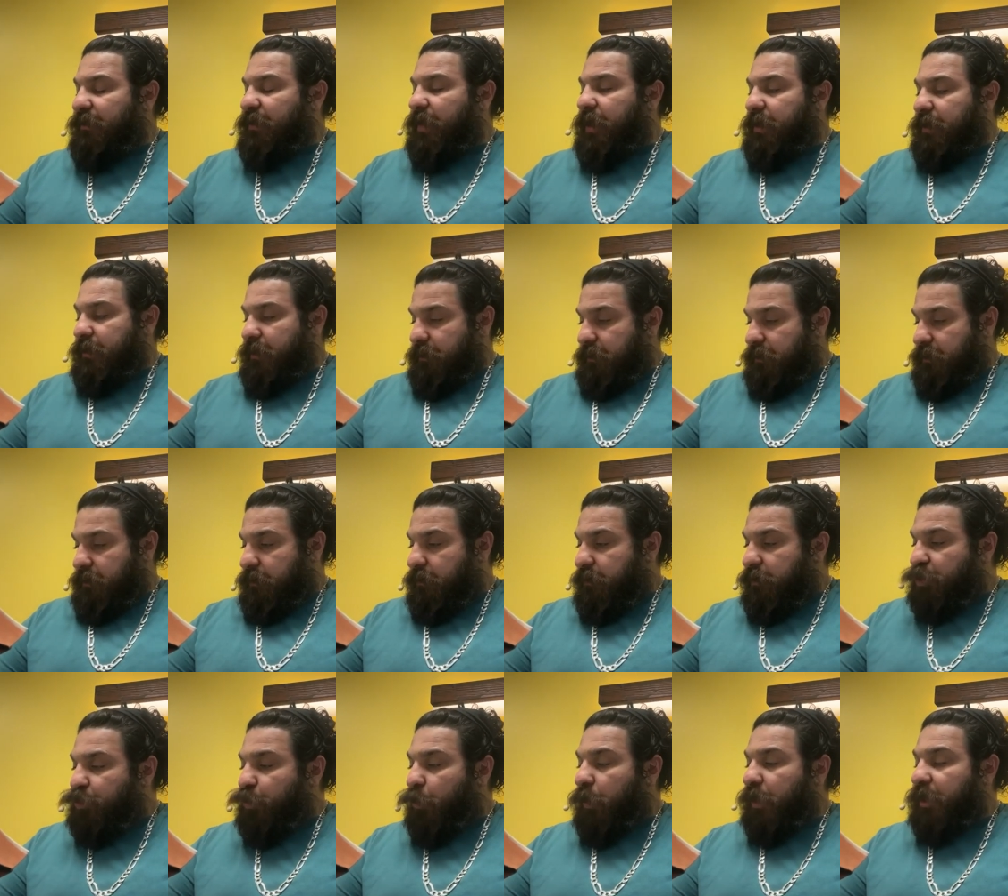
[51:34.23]
And then
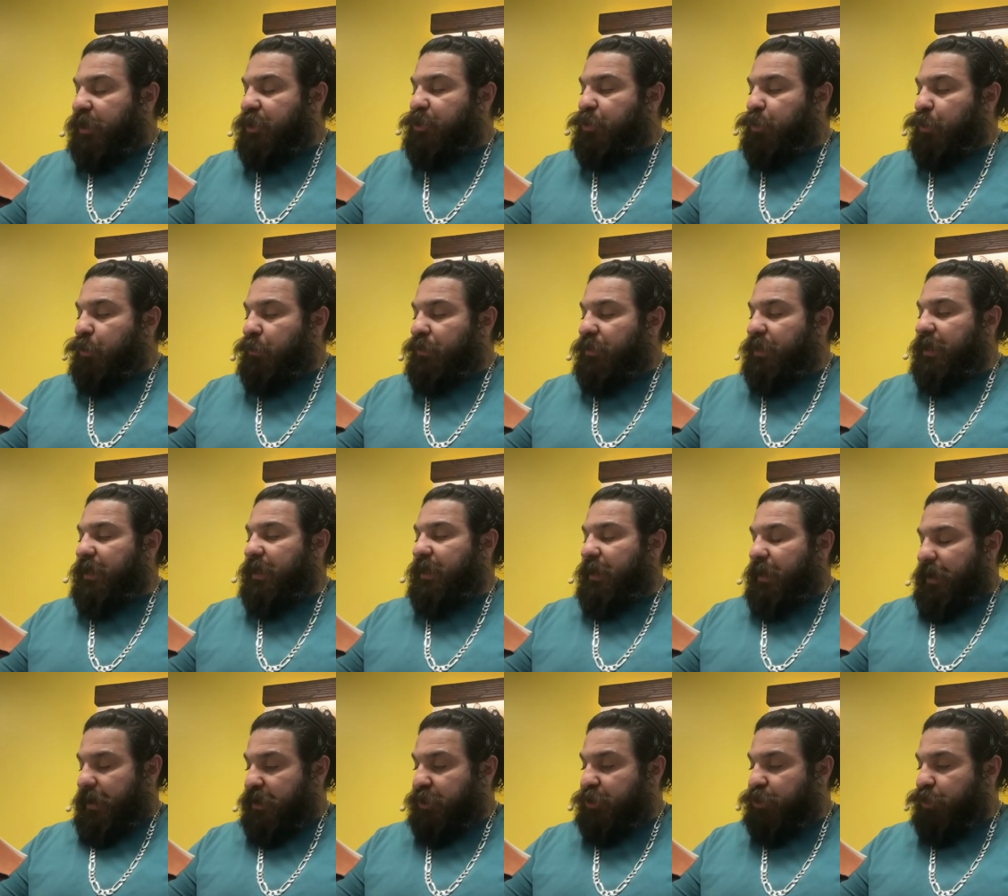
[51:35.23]
22,
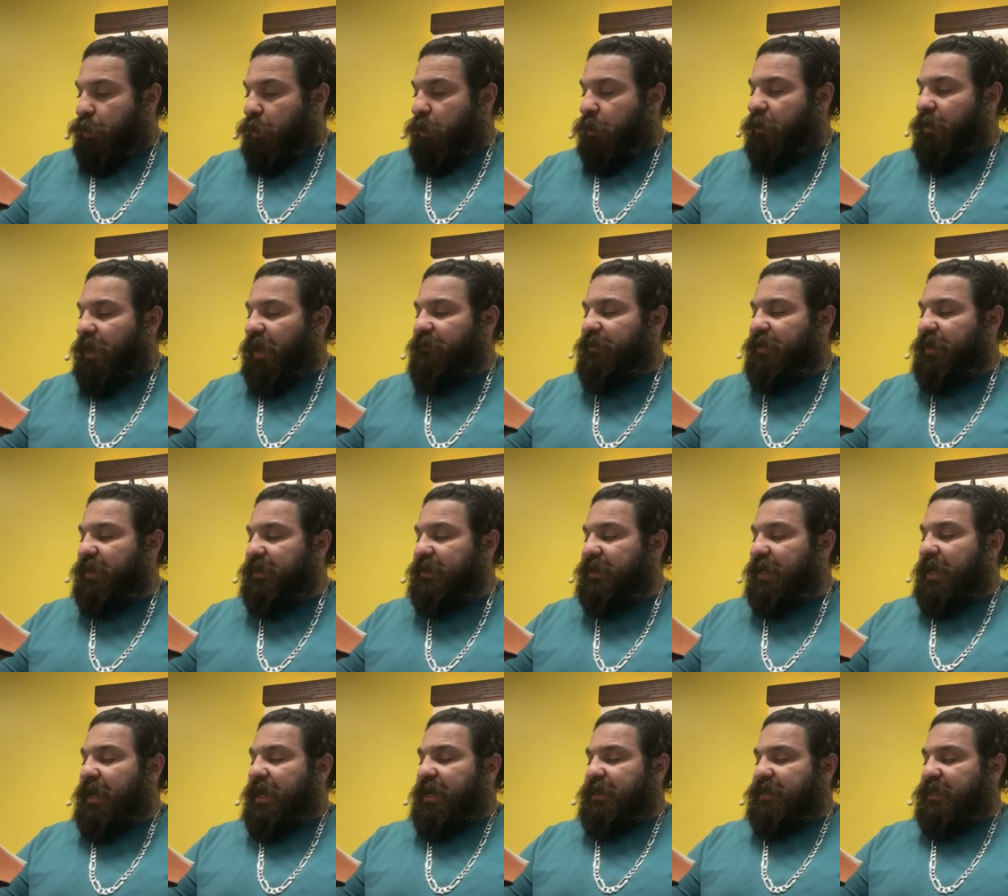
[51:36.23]
the historical
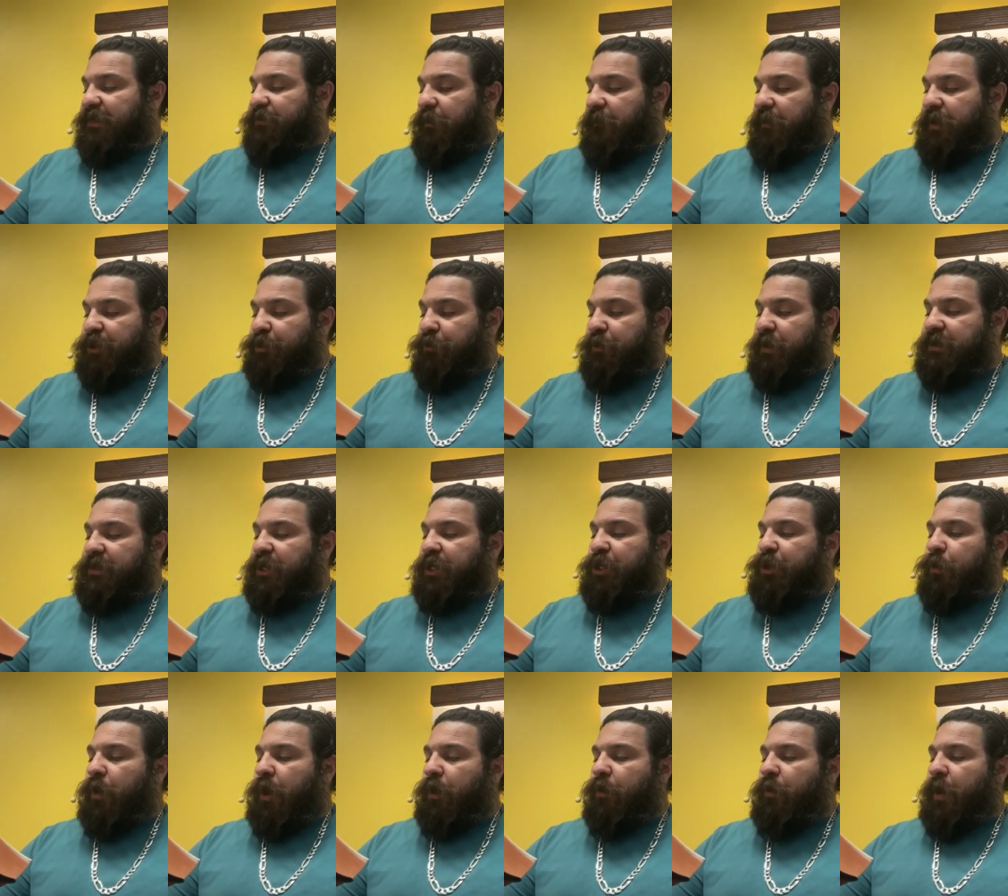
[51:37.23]
evidence says, For this
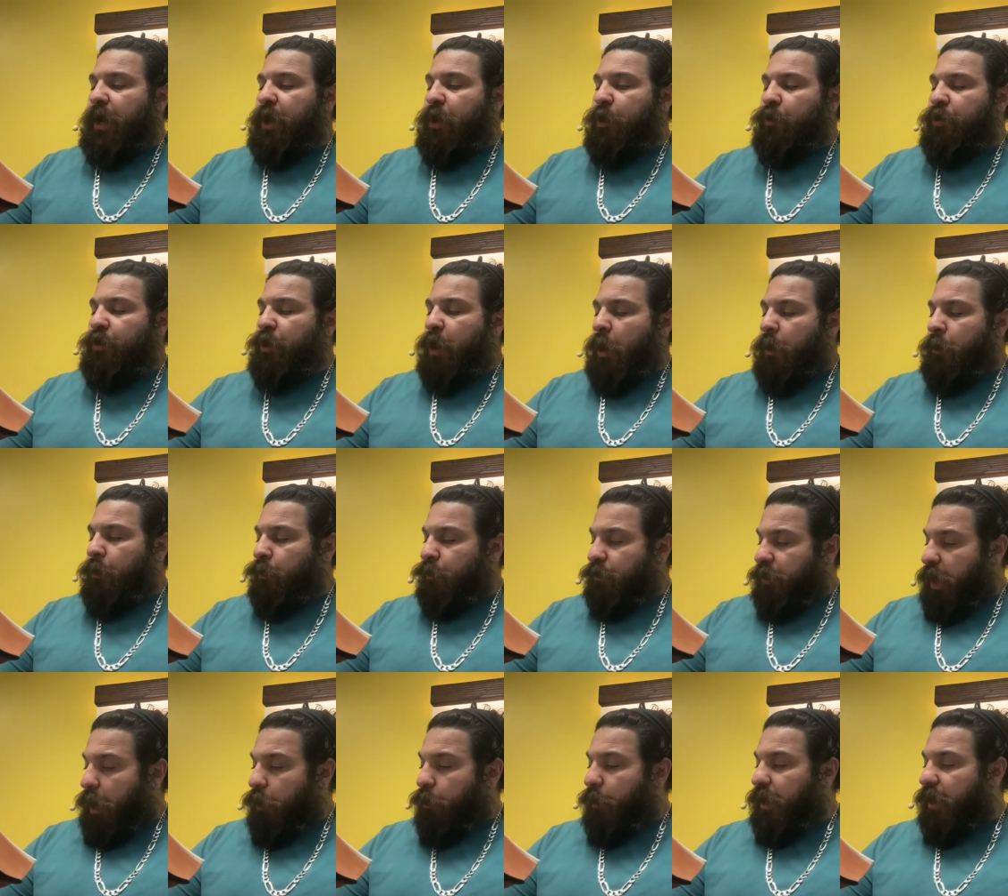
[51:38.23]
reason you are great, O
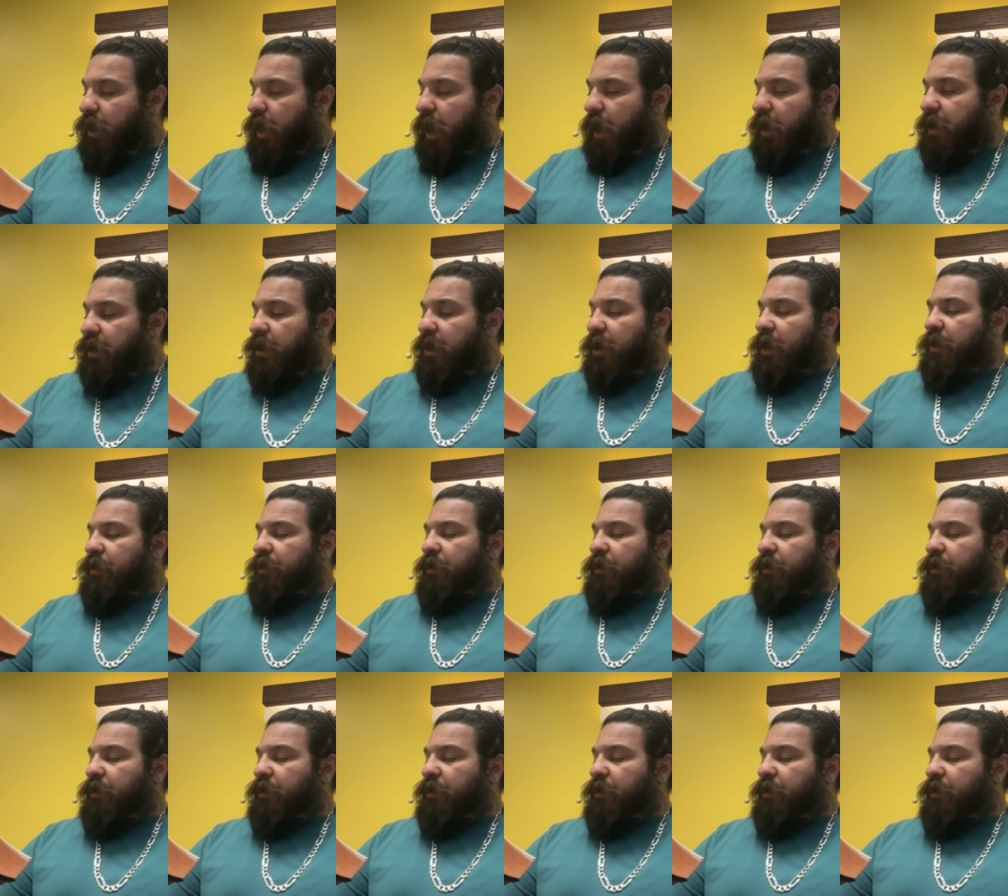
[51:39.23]
Yahweh God.